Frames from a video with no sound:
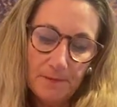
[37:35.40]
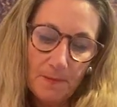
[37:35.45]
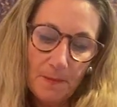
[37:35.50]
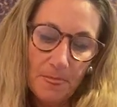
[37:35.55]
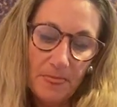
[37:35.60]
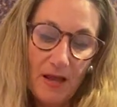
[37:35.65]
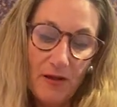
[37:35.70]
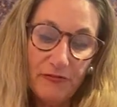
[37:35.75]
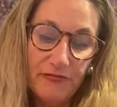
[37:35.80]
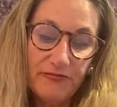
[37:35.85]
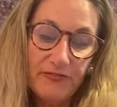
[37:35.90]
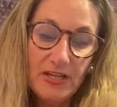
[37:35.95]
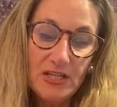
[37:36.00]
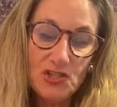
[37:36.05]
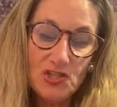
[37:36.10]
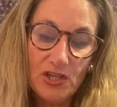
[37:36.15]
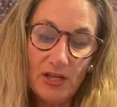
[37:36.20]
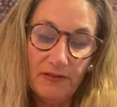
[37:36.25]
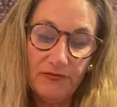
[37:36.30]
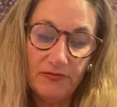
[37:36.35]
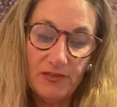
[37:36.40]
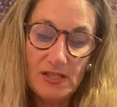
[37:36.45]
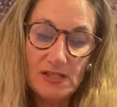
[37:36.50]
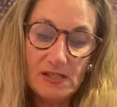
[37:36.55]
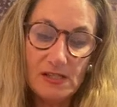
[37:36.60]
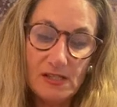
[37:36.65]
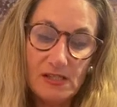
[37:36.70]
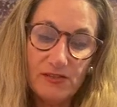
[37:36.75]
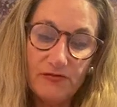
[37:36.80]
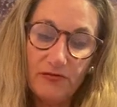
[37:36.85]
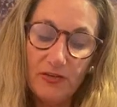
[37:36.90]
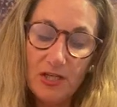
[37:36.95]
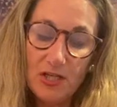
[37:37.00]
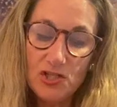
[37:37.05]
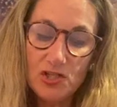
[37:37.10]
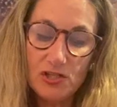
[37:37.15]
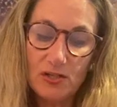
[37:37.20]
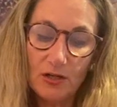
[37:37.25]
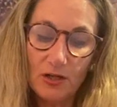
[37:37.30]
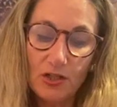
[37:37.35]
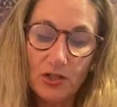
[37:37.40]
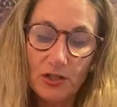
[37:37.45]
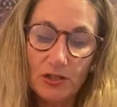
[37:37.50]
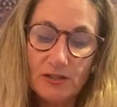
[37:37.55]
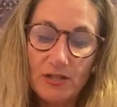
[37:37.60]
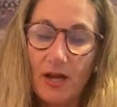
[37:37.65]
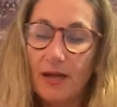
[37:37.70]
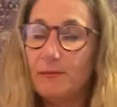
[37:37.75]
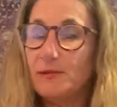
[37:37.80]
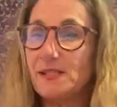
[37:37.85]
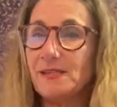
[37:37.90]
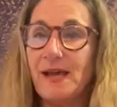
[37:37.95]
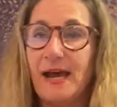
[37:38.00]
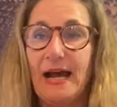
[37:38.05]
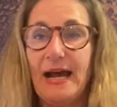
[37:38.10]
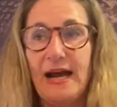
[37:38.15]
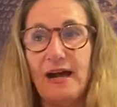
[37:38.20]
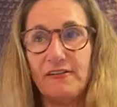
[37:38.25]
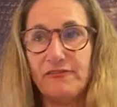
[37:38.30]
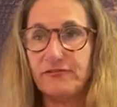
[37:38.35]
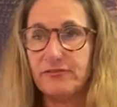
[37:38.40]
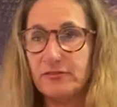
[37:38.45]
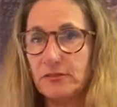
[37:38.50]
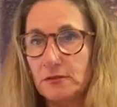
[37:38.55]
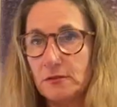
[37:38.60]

Now fish, if this is fish, the cook time is half.